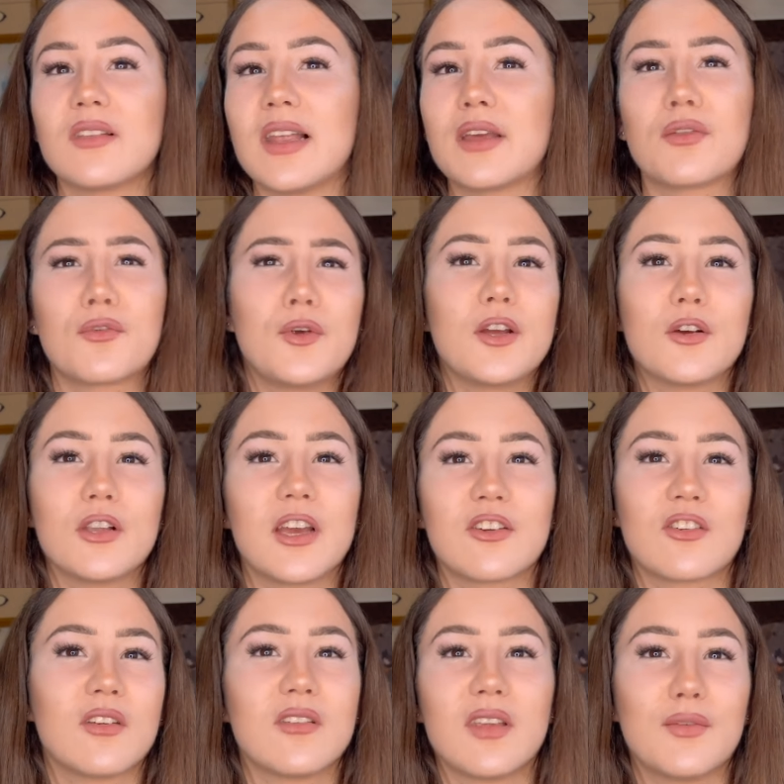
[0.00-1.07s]
like 3
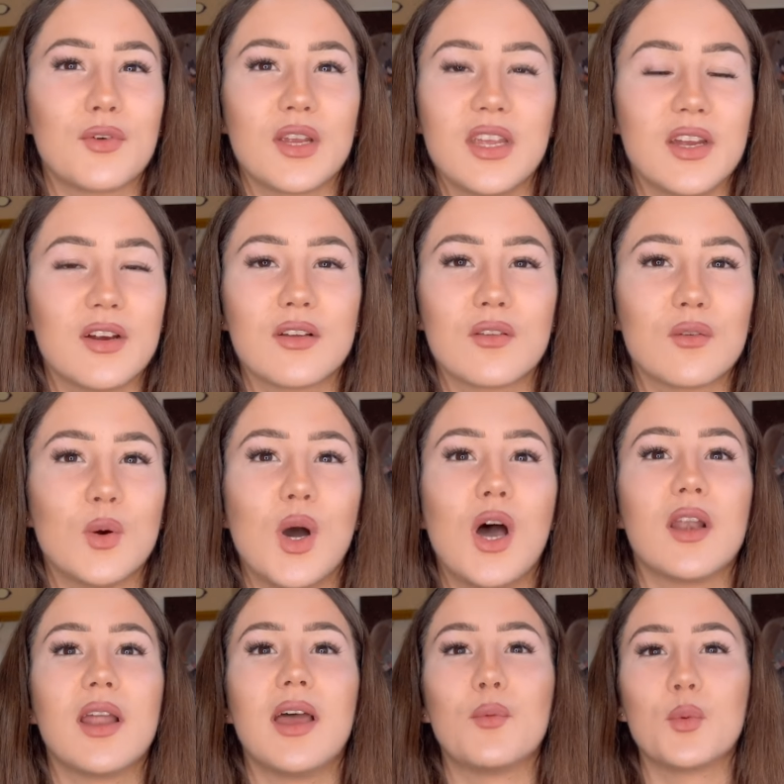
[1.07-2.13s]
collections every year and so
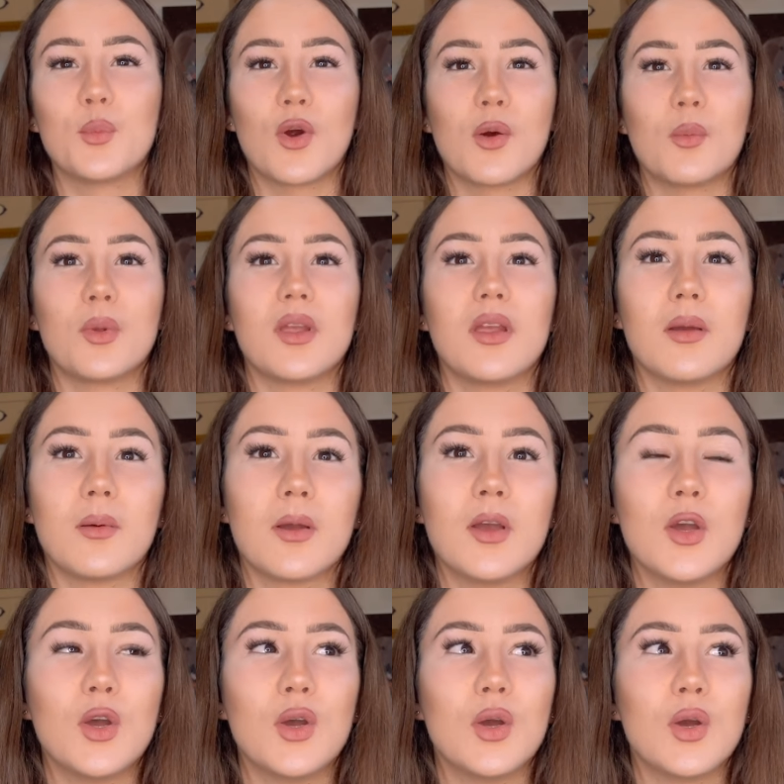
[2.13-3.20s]
on, I would probably
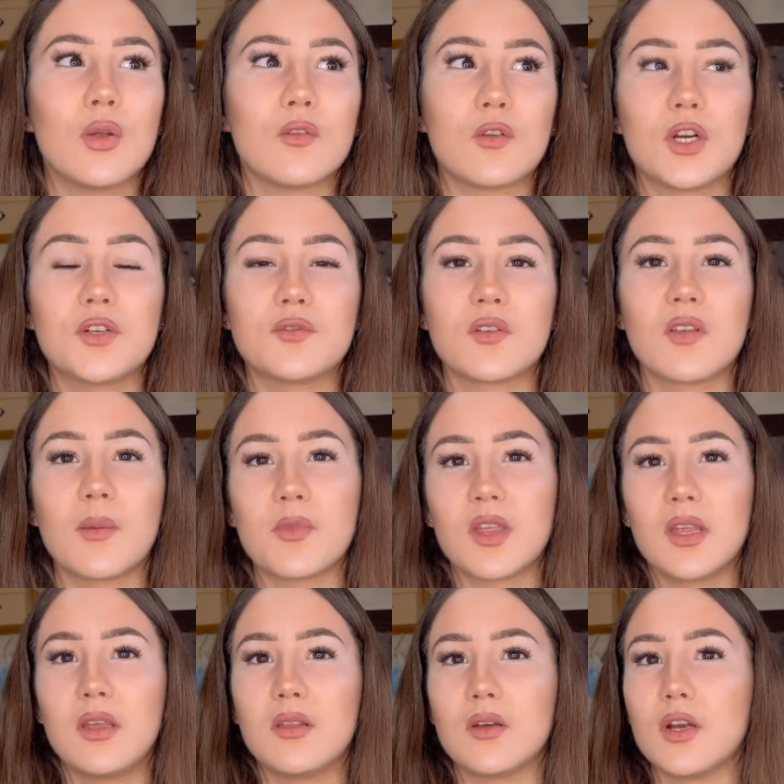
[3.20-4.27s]
search for something
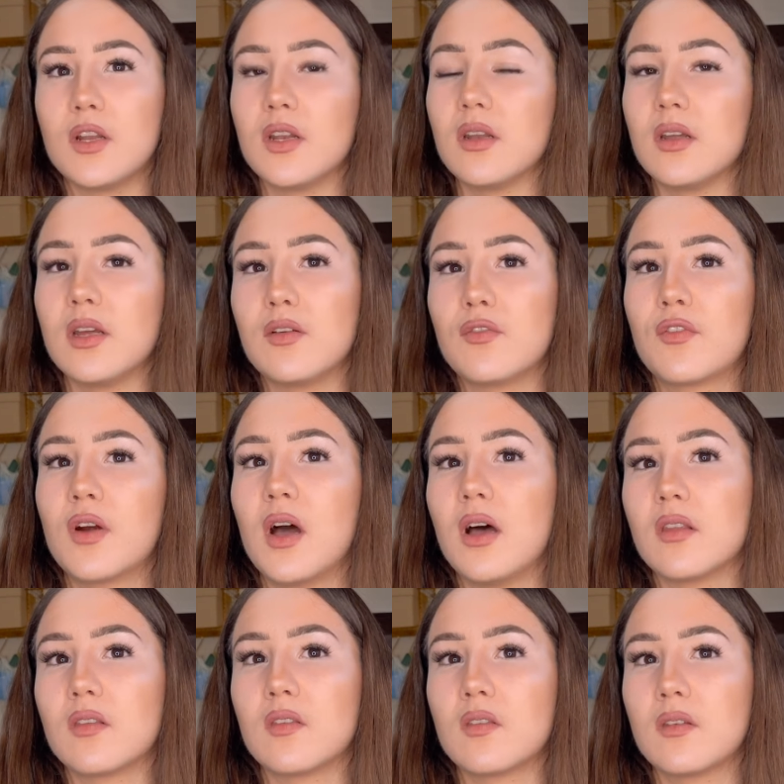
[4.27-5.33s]
either in
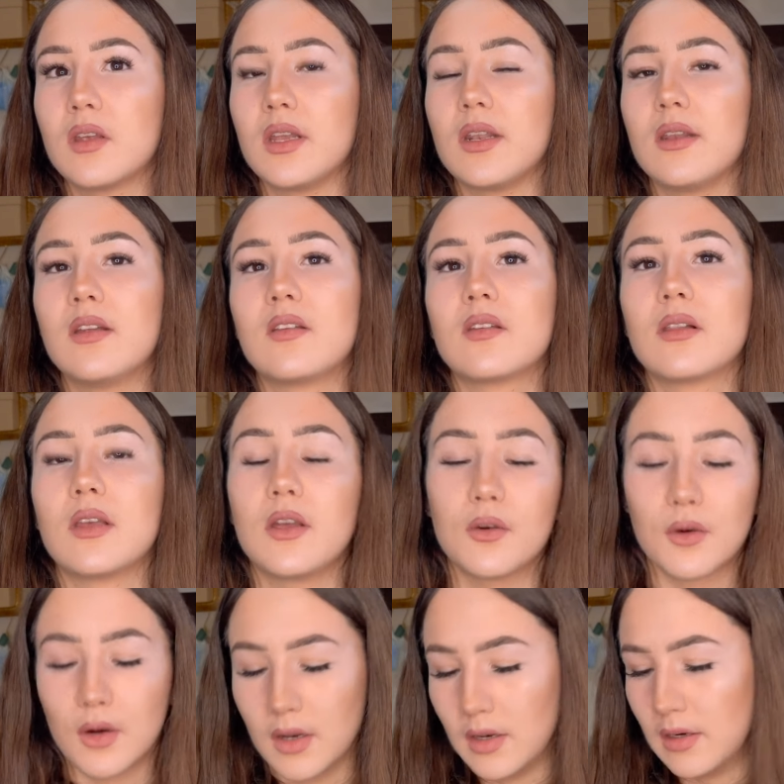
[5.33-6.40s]
France, in Italy,
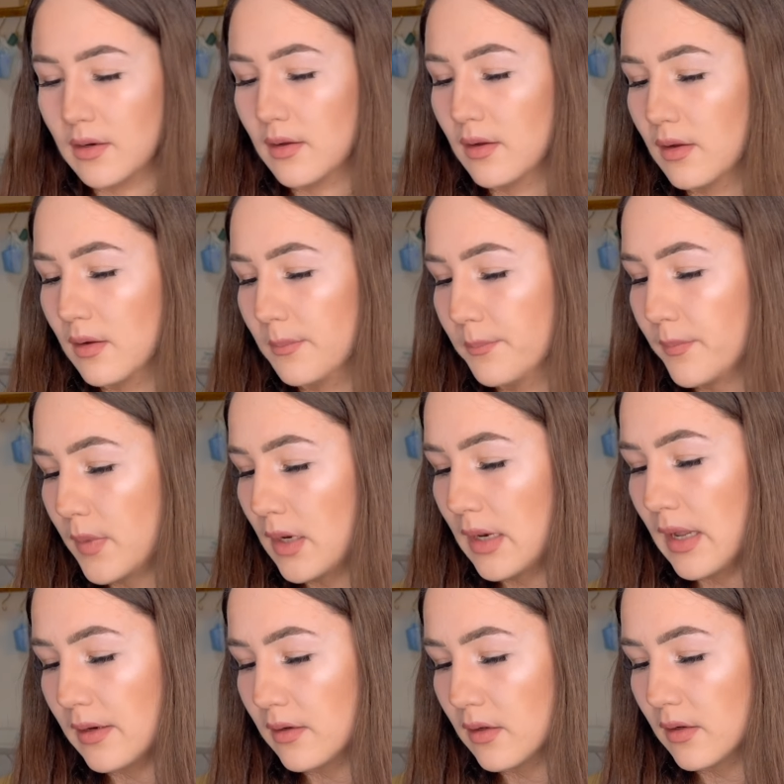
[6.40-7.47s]
or in
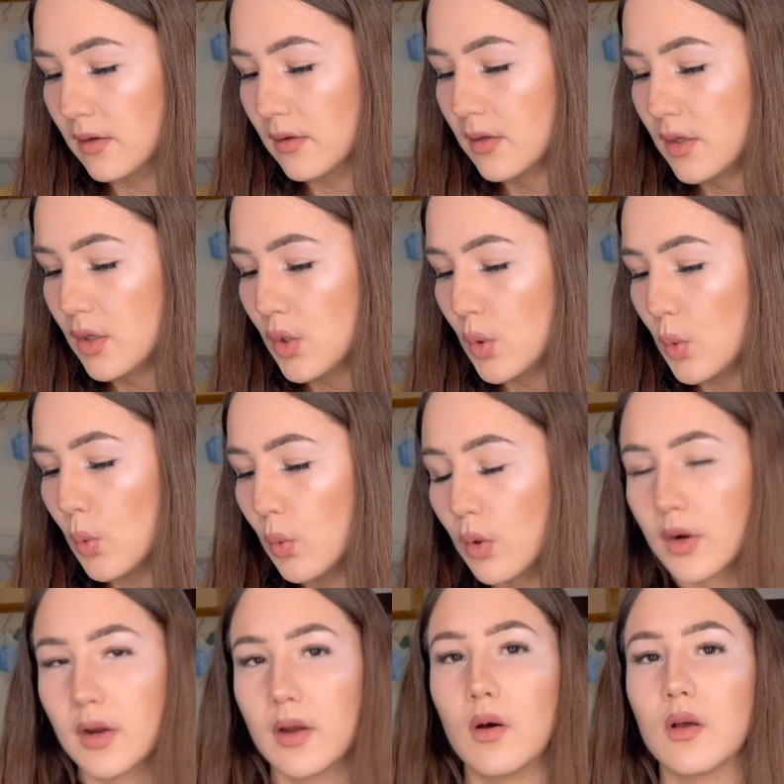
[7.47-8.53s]
London.
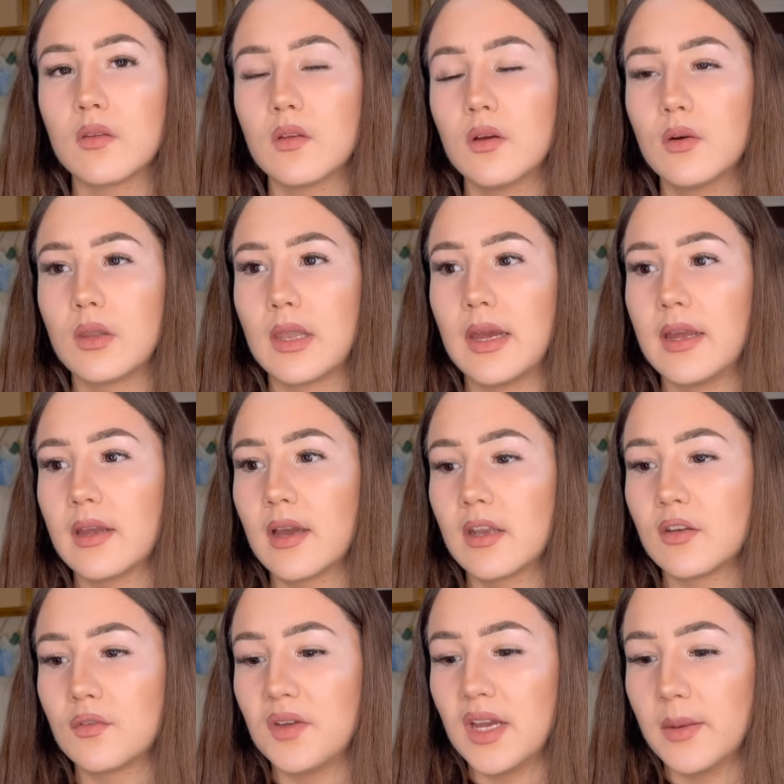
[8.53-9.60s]
Or also like
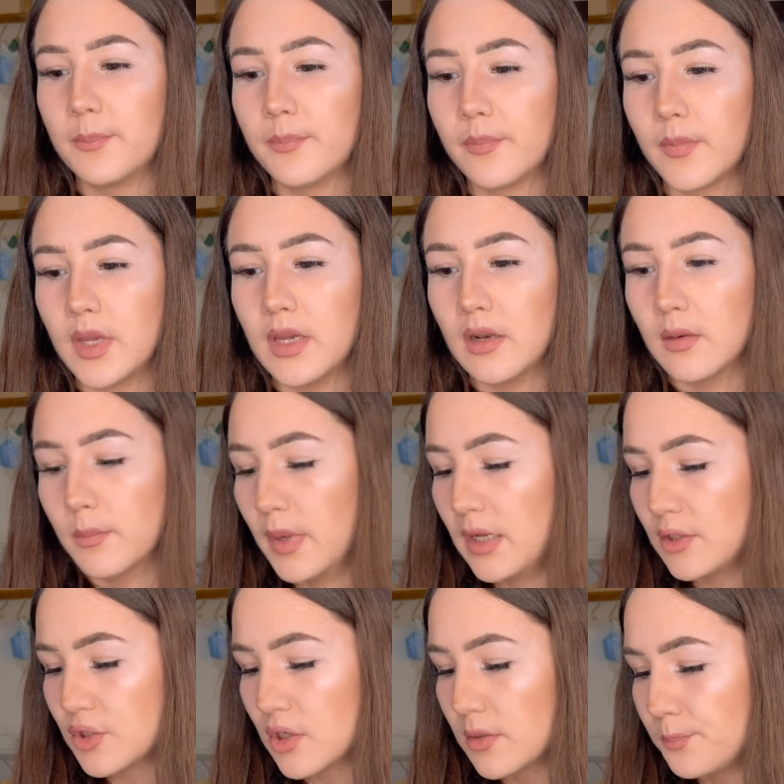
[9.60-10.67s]
Antwerpen in
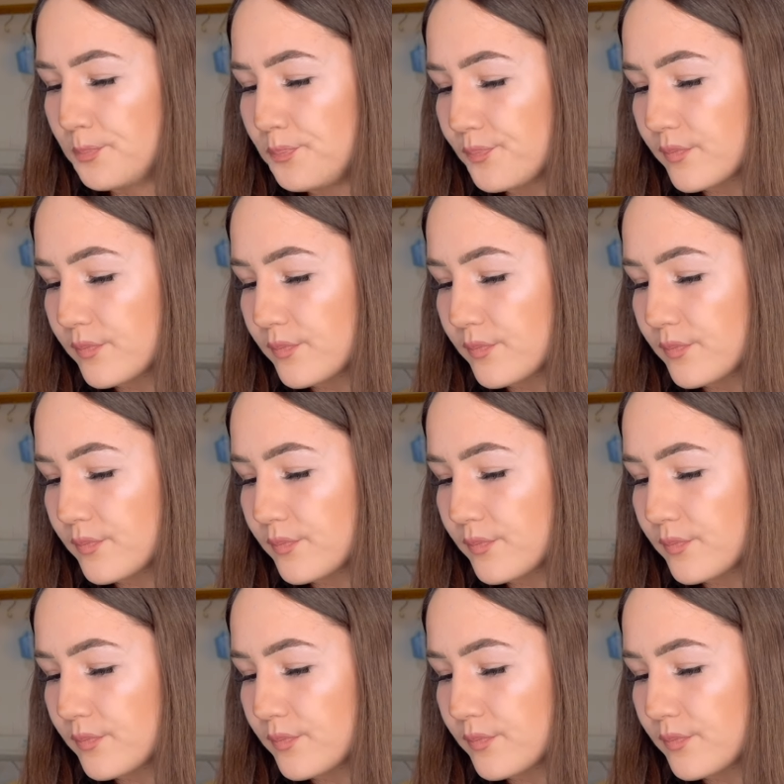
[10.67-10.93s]
Belgium,